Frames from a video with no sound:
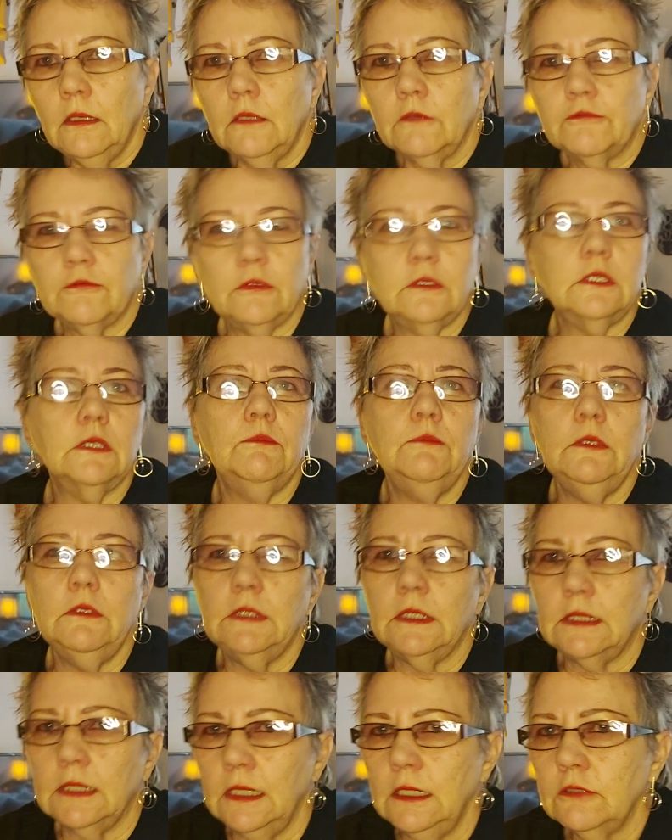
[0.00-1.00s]
So the
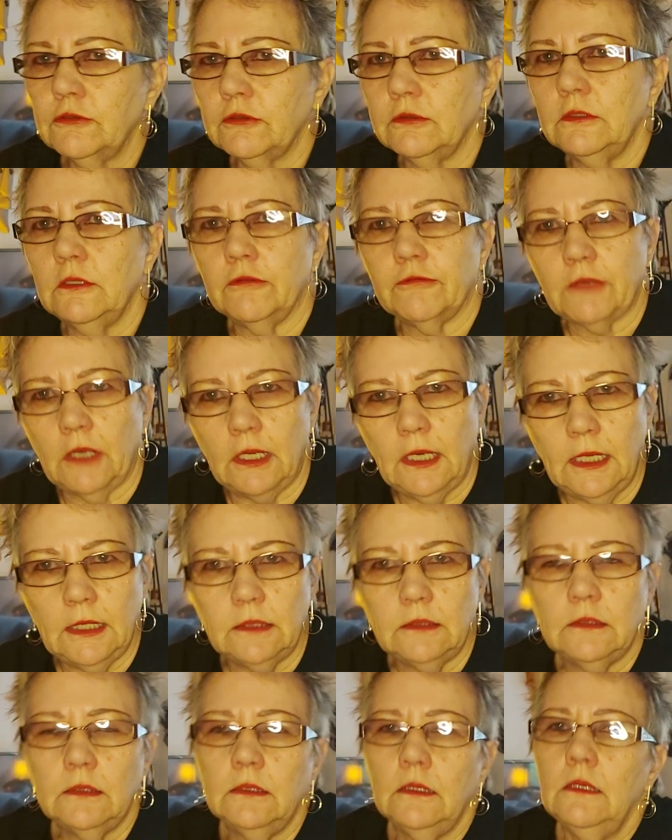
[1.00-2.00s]
communication is
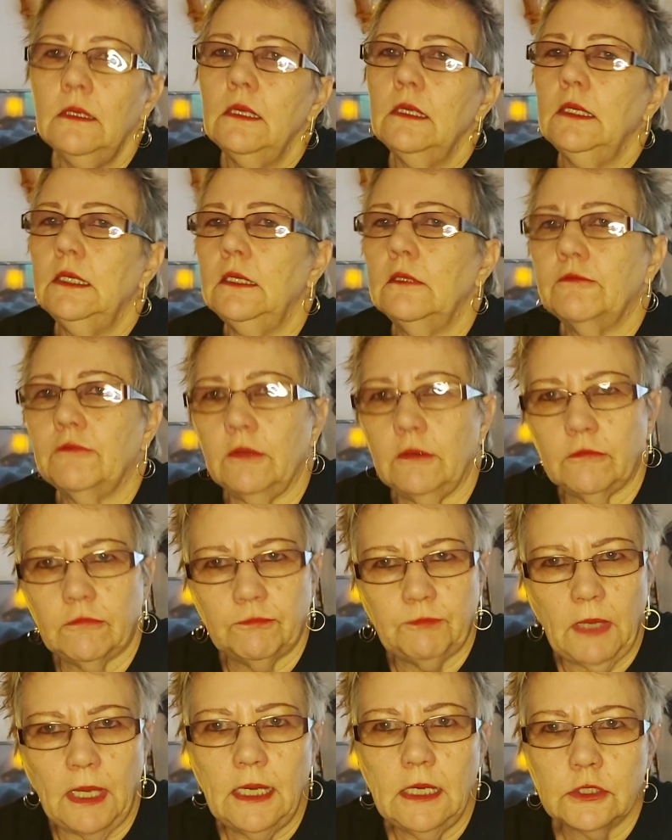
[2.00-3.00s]
hot. It's, it's
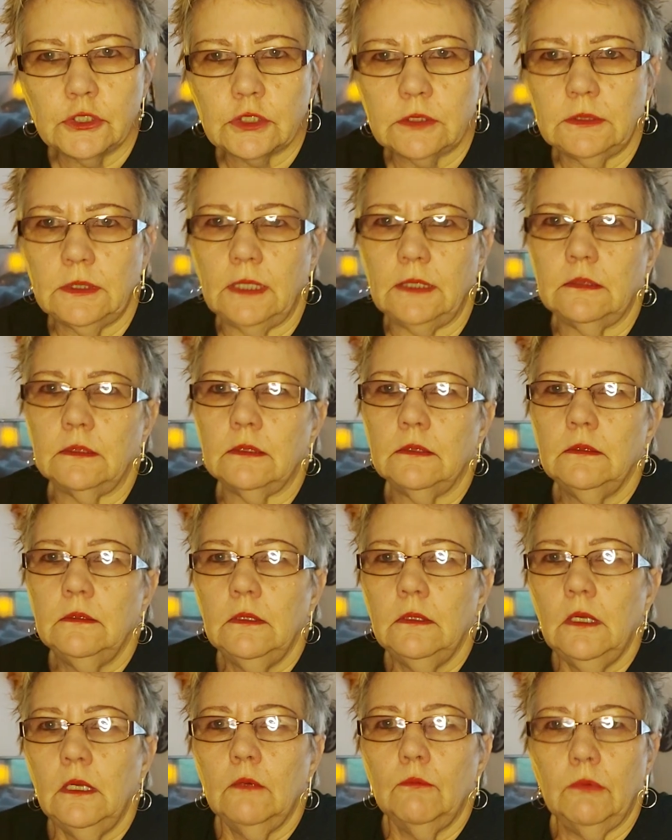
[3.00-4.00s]
passionate.
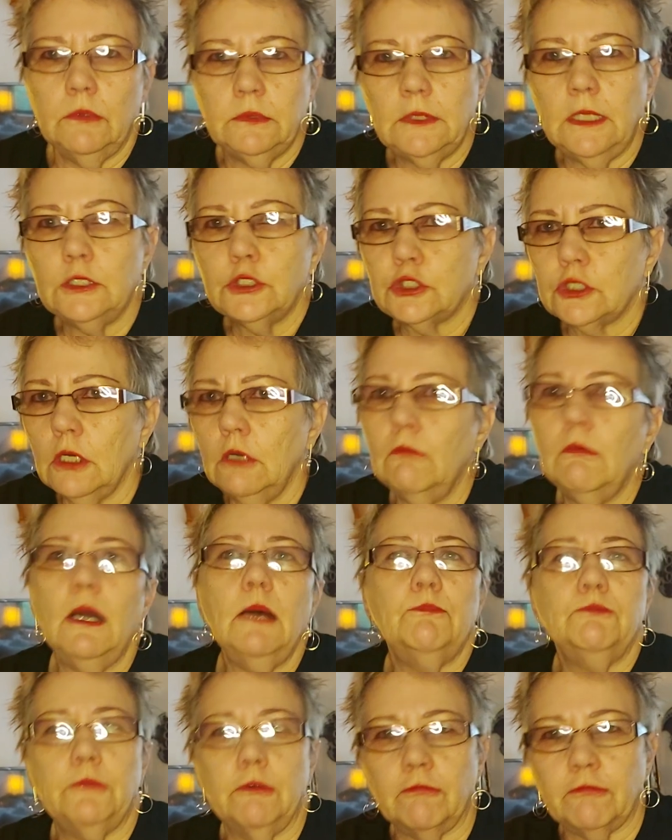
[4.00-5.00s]
When they show
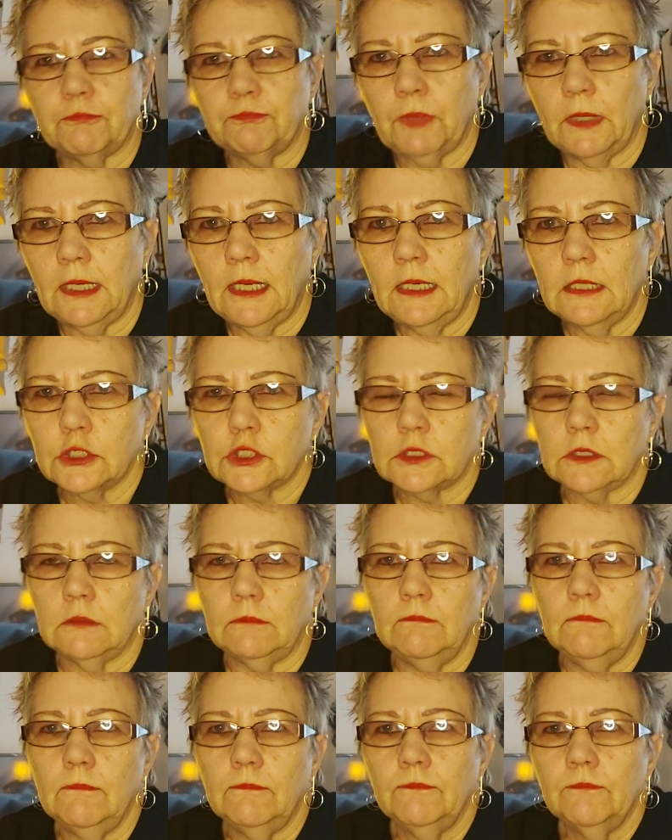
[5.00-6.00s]
up, there's
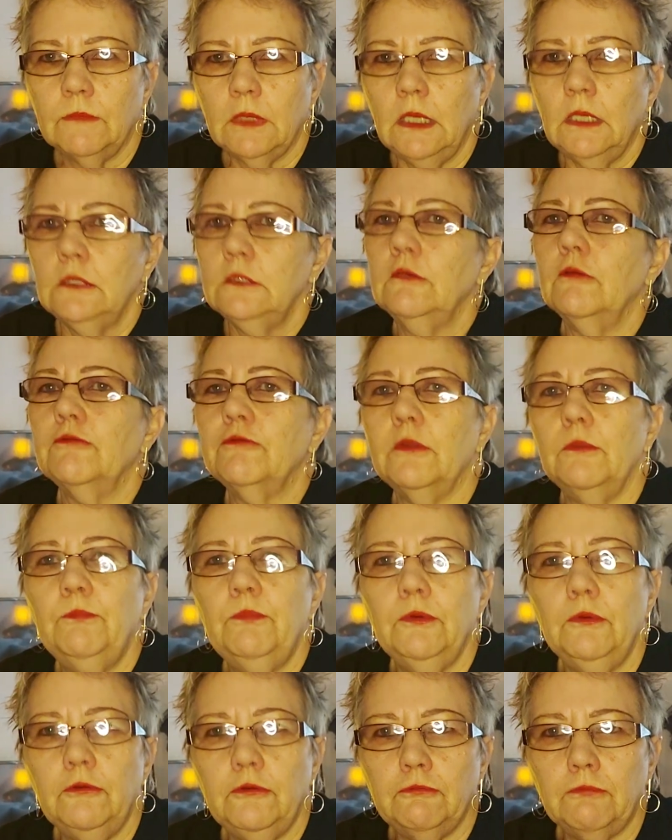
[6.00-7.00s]
passion. There's the
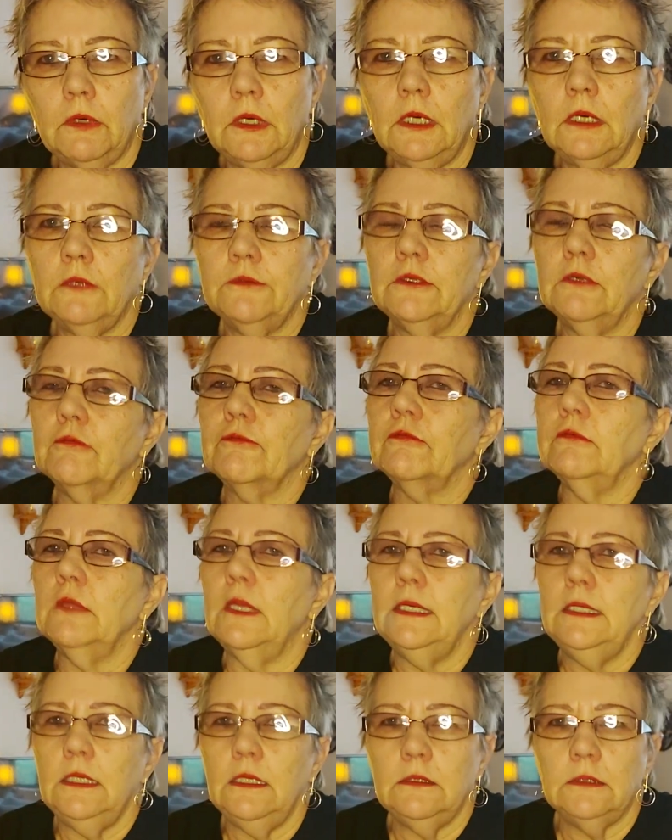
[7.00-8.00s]
boudoir. There's
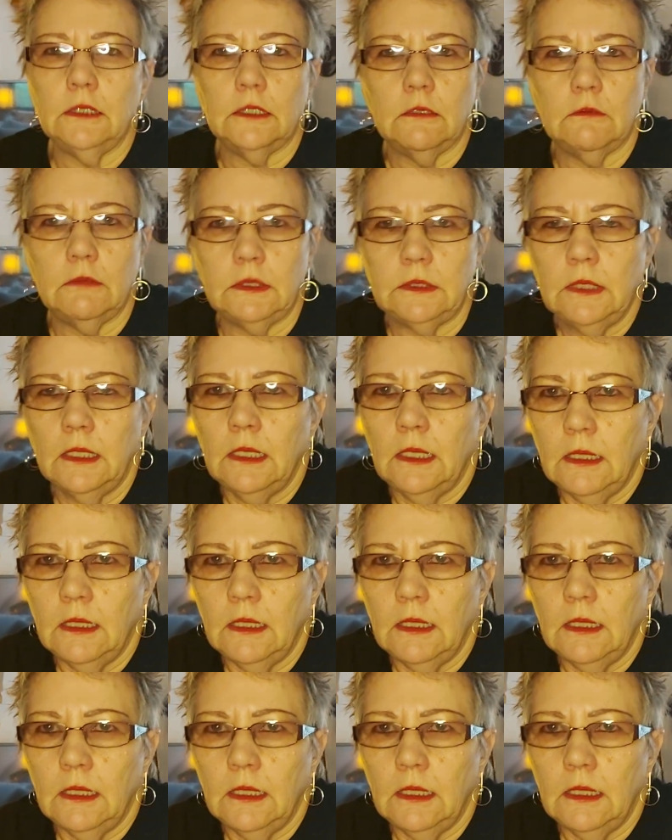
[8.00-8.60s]
laying there and,